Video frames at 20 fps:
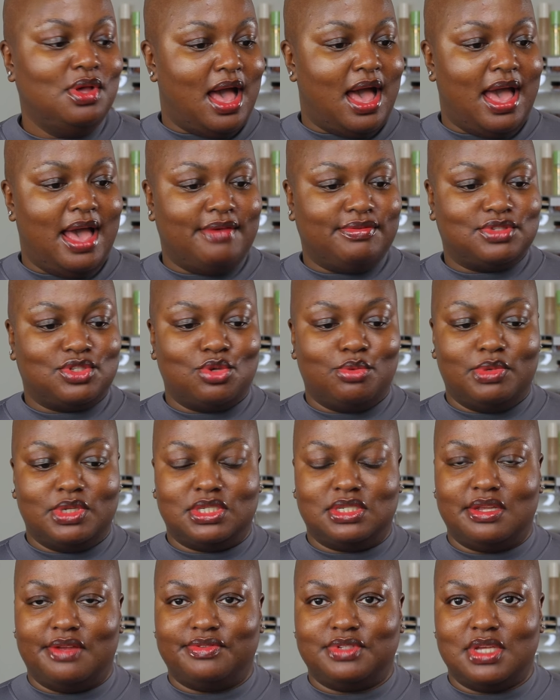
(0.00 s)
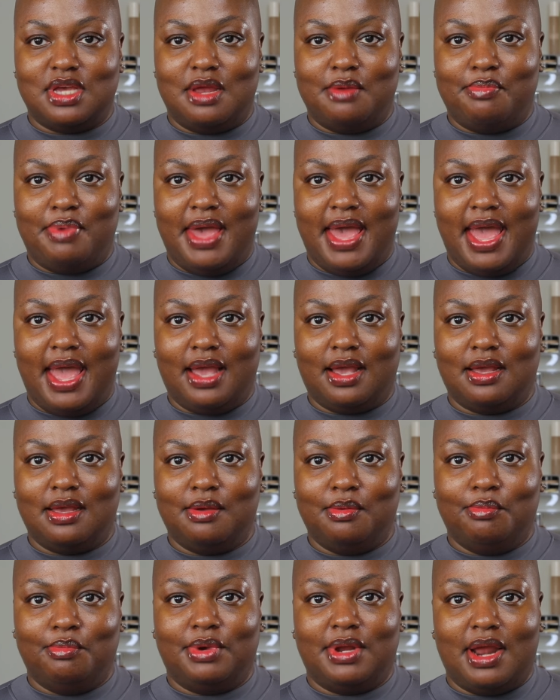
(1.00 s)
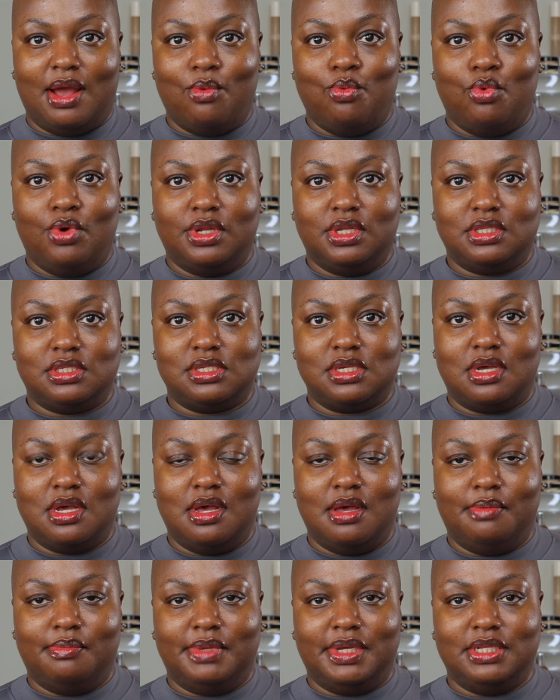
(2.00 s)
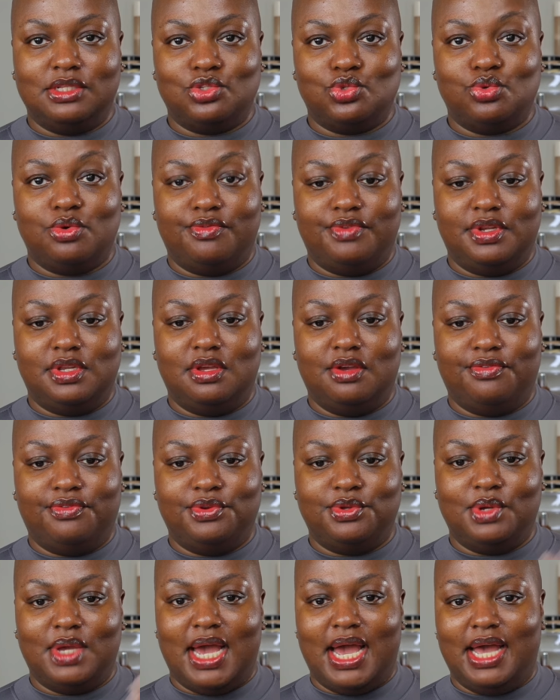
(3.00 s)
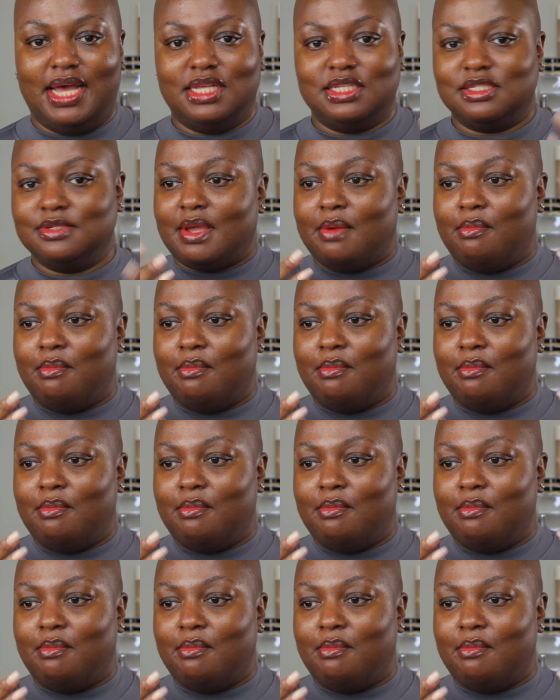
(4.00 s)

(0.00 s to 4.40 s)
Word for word: I have so much stuff to unpack, but I wanted to come and do a video for you guys.